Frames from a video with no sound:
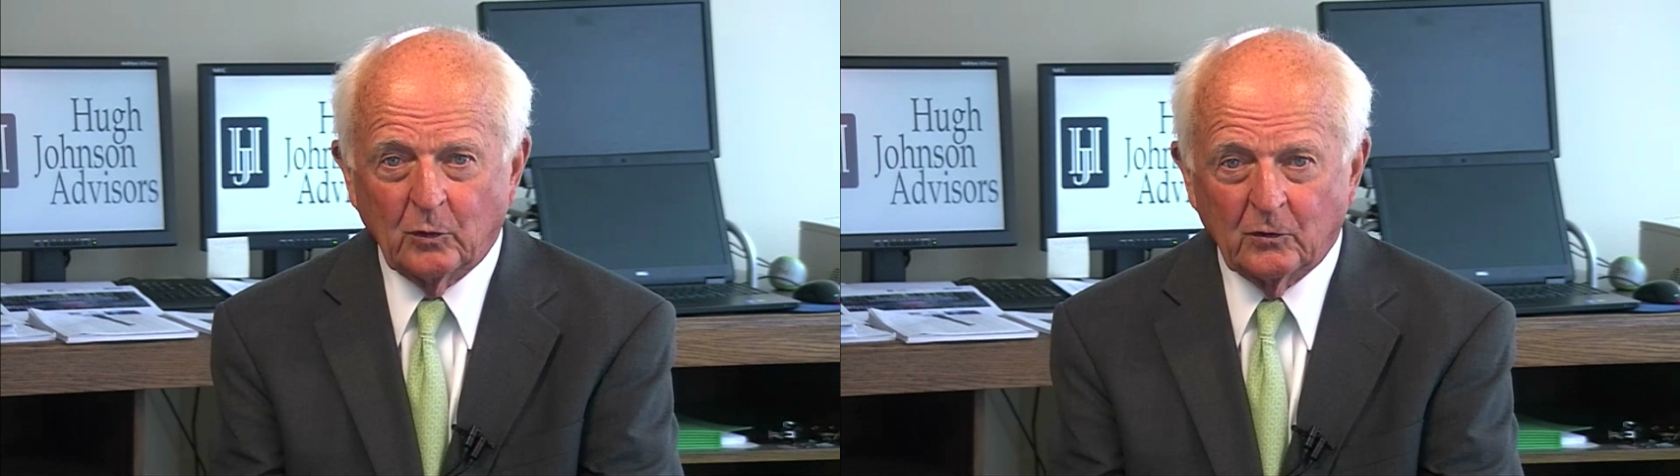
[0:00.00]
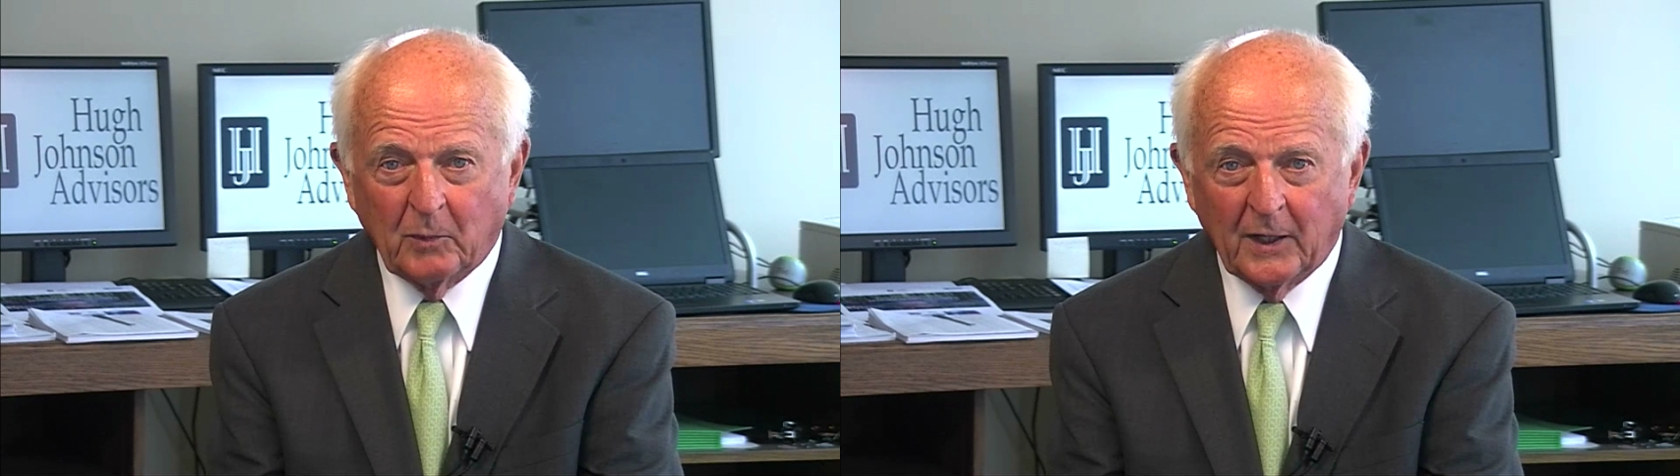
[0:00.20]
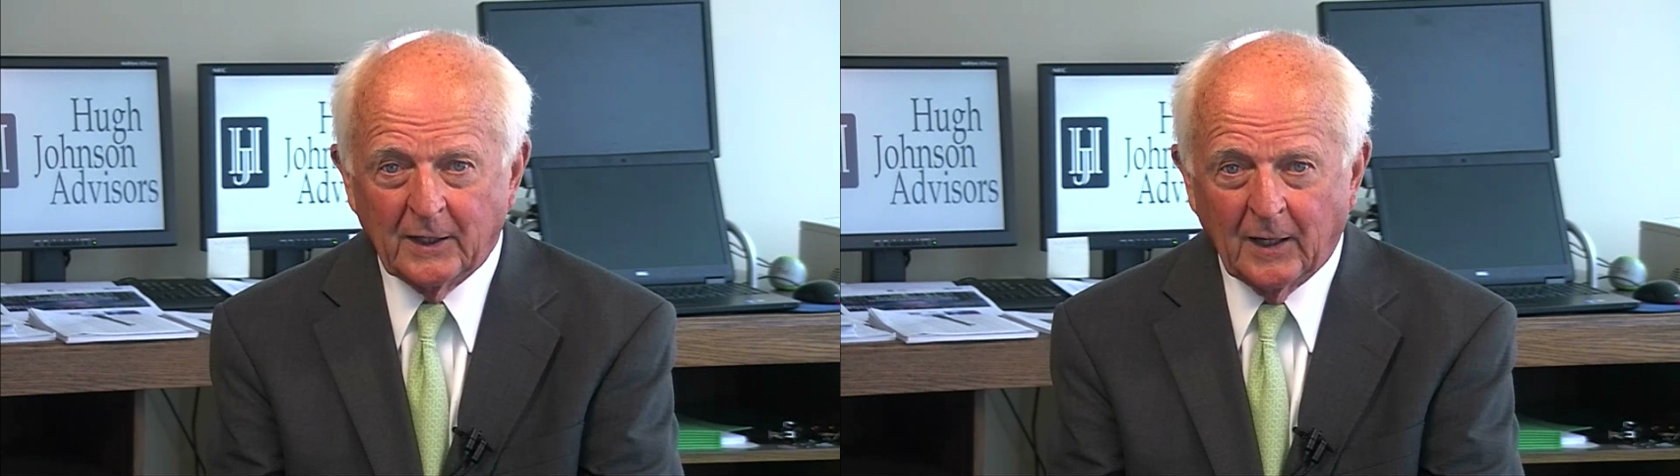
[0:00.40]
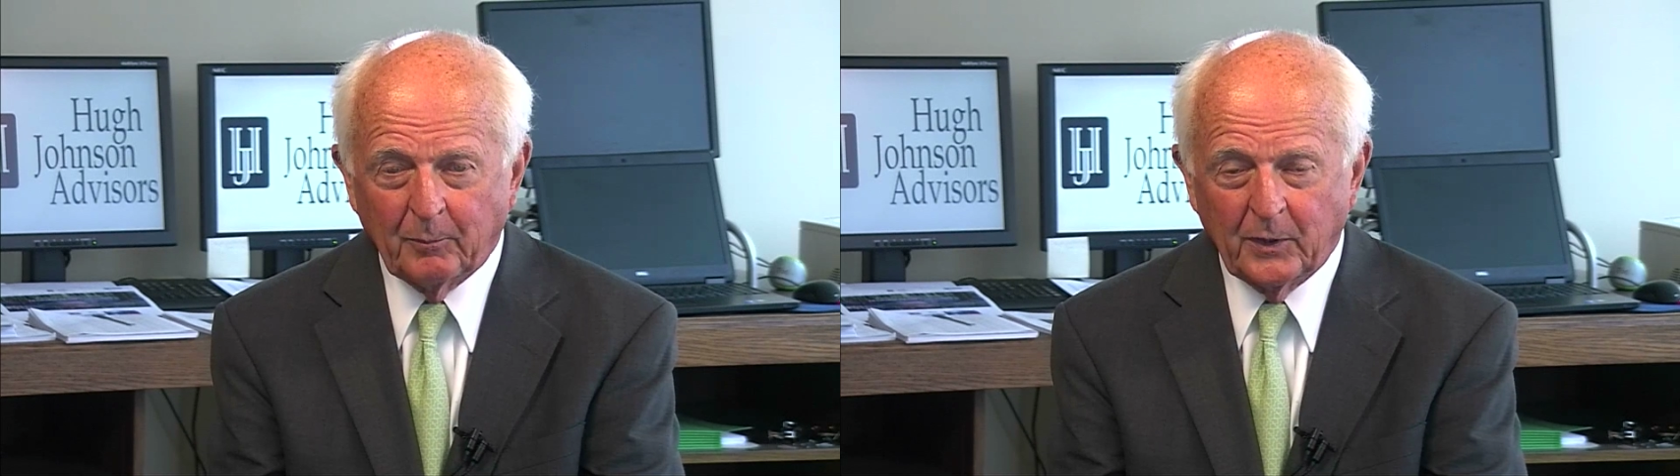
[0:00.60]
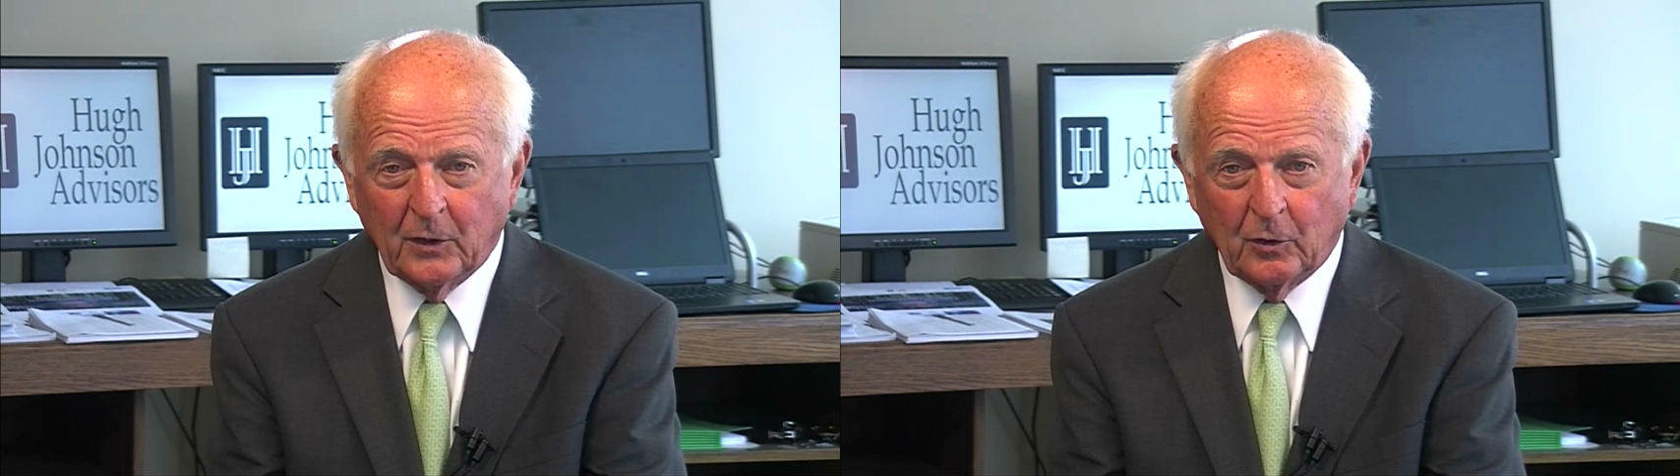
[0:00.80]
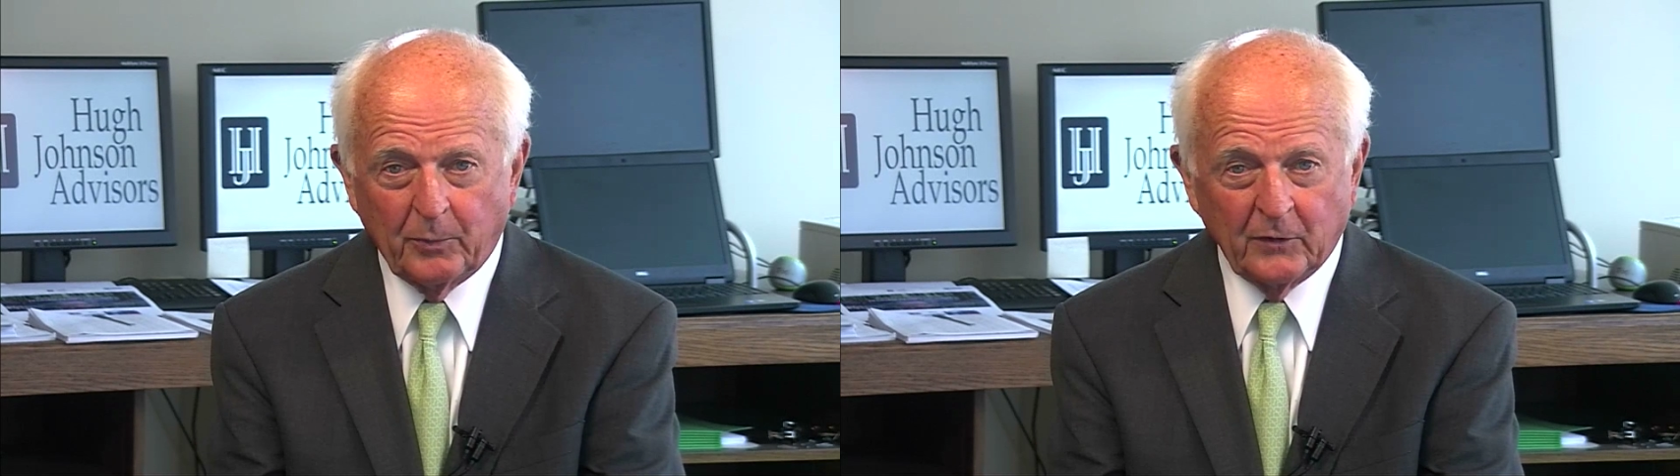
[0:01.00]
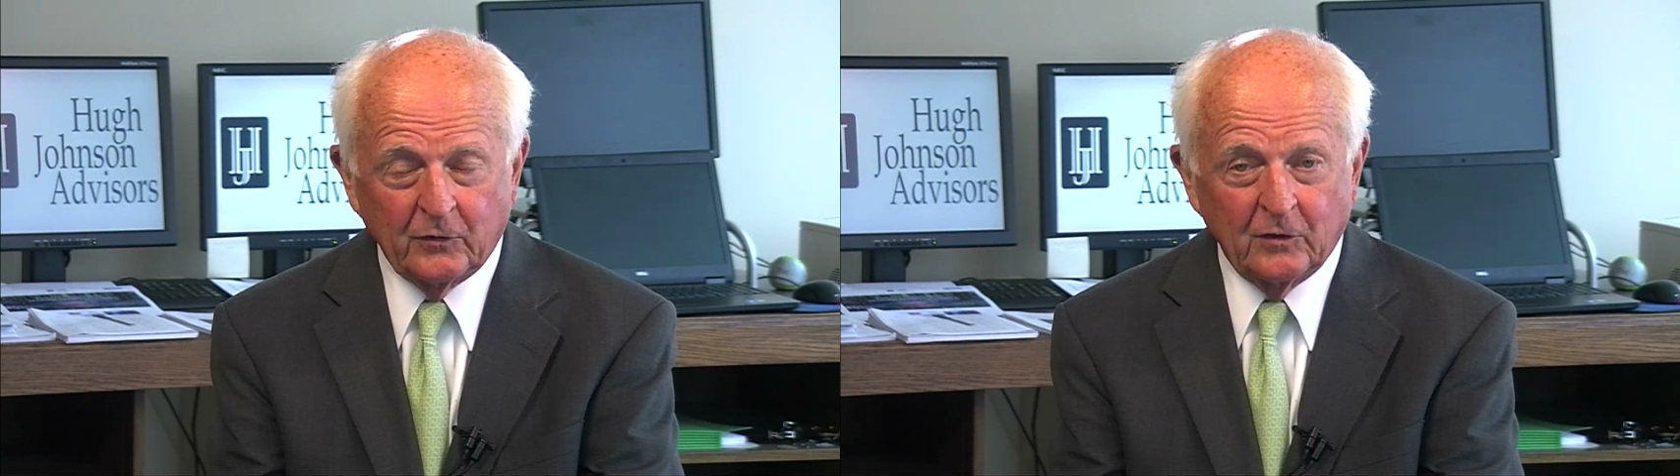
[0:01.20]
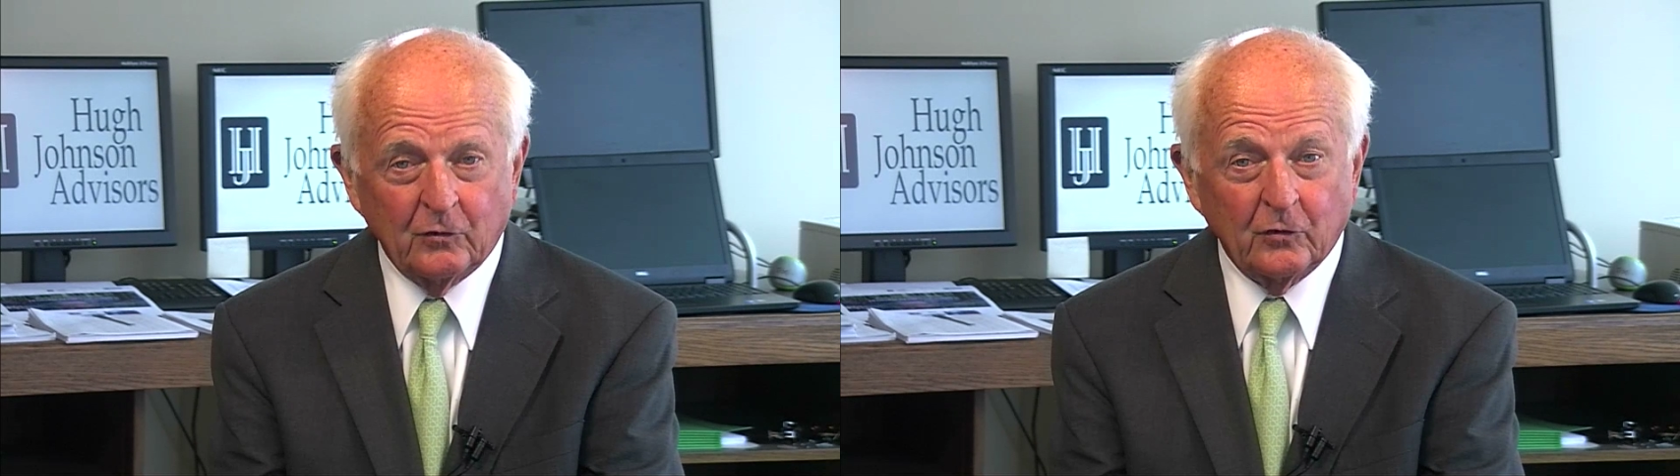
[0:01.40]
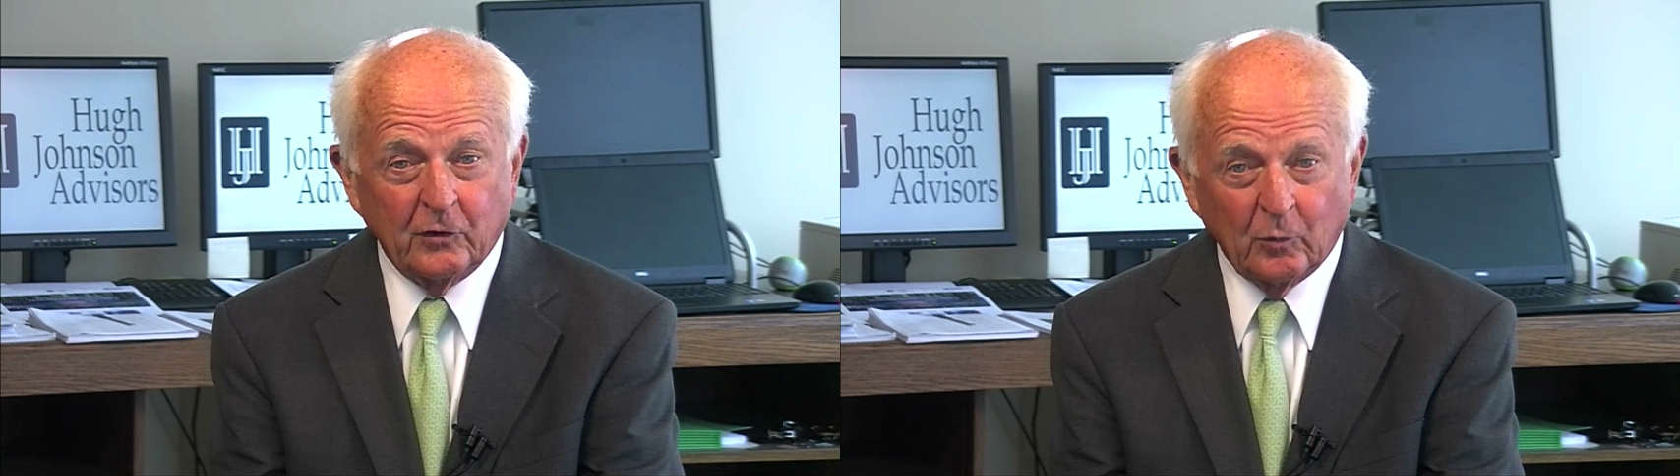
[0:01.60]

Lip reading: which might not be in your best interest,